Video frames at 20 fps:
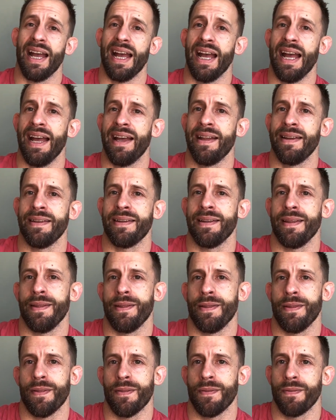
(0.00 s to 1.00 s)
And
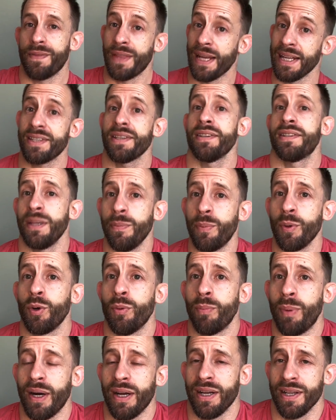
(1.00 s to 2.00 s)
that's a typical
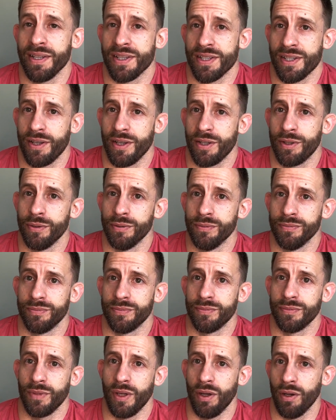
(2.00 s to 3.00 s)
buyer's cycle.
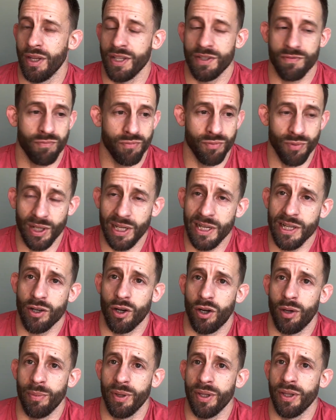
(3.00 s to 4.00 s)
You know, it's really
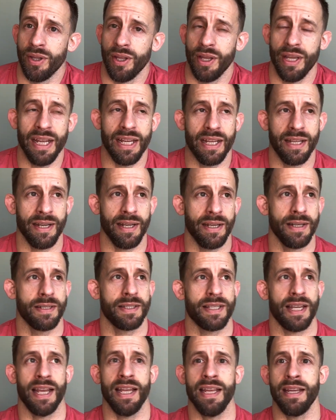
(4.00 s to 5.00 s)
common. It can
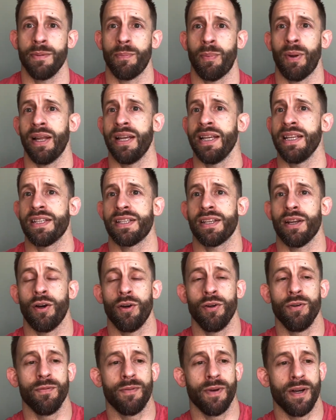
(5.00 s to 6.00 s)
take place
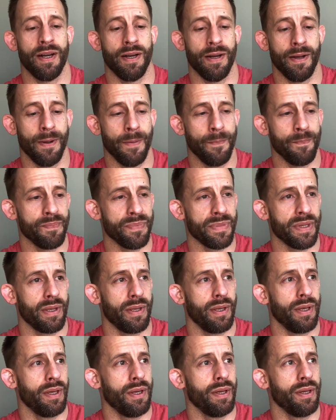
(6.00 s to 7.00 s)
over,
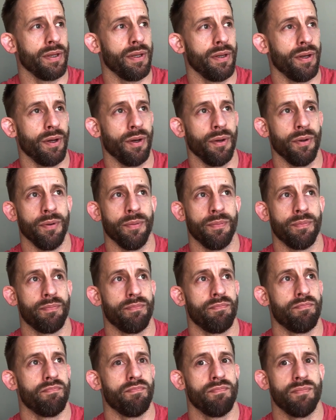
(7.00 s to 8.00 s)
you know,
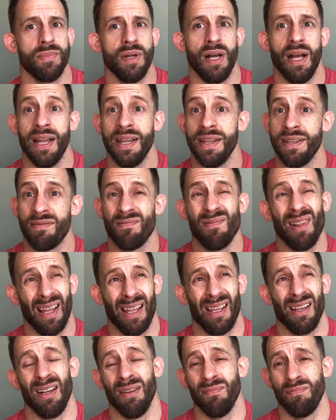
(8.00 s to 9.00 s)

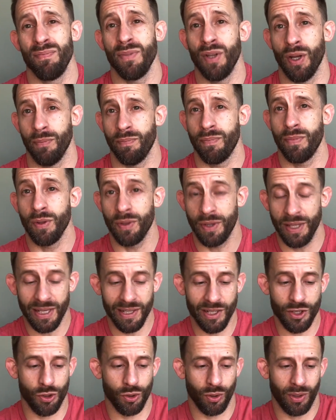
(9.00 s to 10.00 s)
the
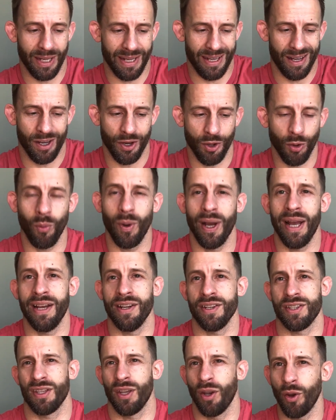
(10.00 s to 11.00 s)
initial like
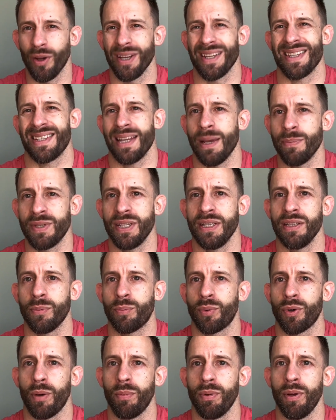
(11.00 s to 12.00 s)
unawareness to not accepting the
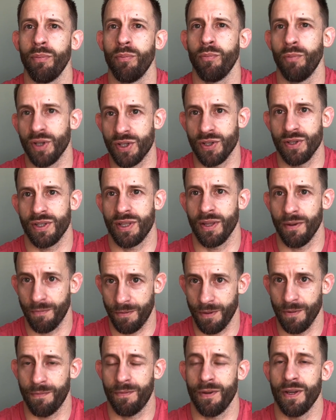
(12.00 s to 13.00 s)
problem, which is the
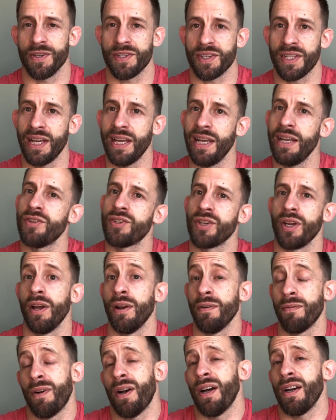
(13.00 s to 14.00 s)
first stage.
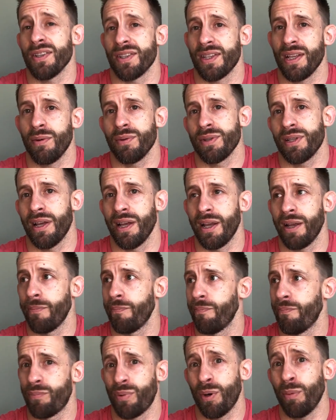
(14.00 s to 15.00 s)
For us, that was like
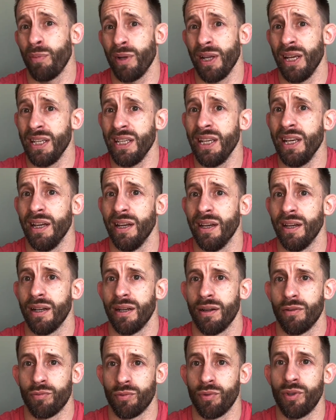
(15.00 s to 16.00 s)
probably a year.
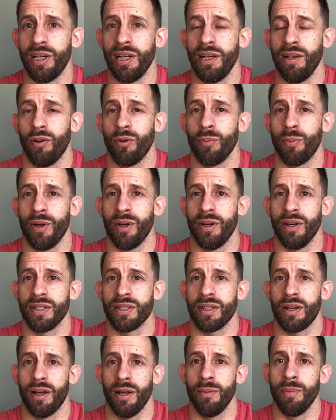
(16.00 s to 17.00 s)
Really long period of
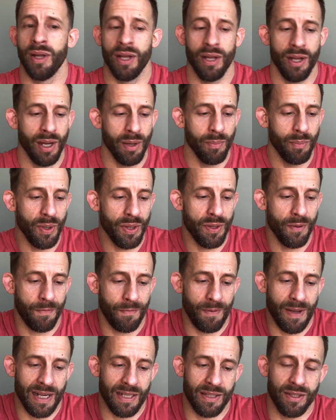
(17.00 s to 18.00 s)
time. But the
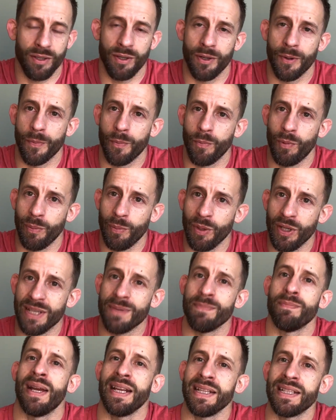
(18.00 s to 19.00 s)
fact that when we
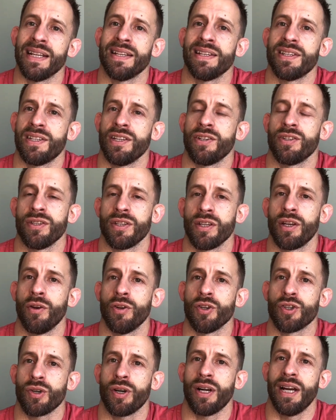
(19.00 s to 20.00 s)
did make that decision to go
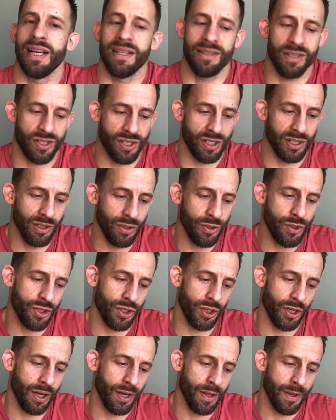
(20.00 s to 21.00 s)
and try it, the
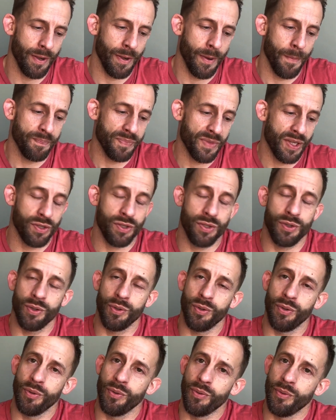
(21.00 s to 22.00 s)
solution
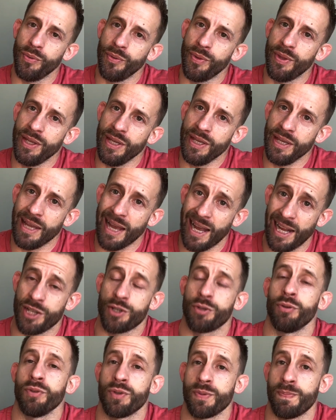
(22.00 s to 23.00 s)
to the
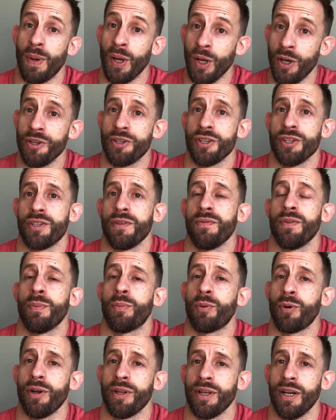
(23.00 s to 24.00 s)
actual purchase of the
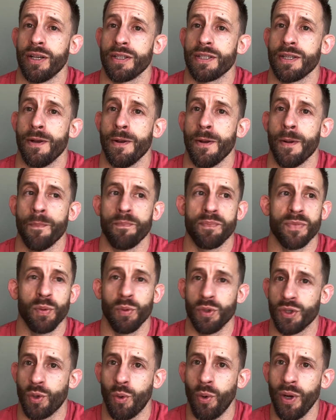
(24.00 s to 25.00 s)
product
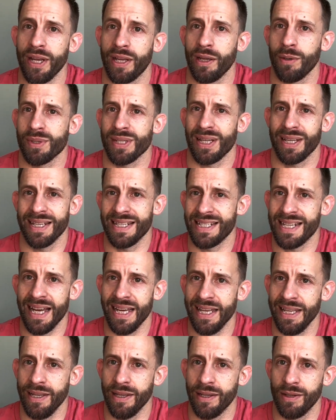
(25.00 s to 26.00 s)
was quick. It was like a
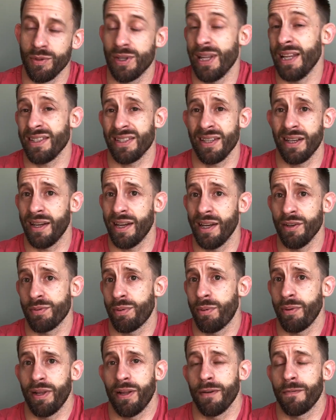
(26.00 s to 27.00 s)
day. It was less than a day. It was
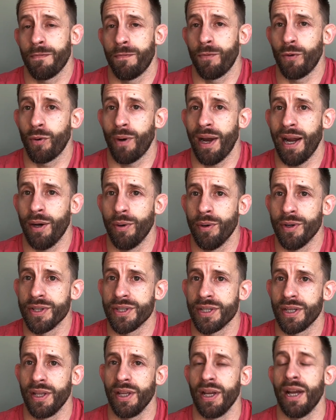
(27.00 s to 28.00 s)
probably like 4
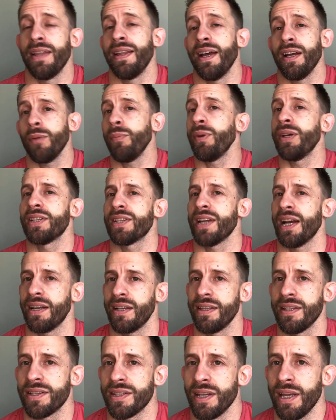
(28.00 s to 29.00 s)
hours. And that can be
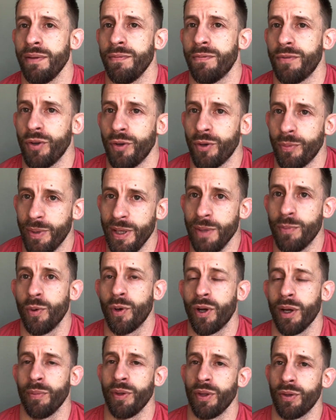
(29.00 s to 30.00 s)
exactly the same for people
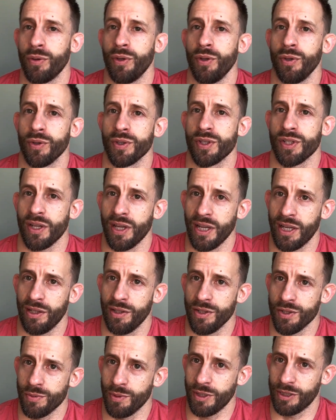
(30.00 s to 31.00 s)
coming through your
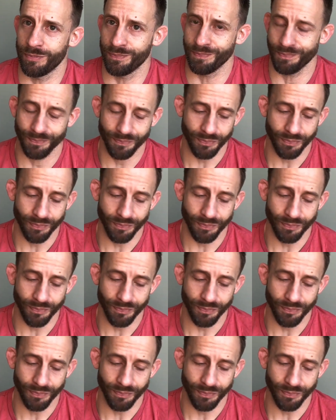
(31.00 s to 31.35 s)
cycle as well.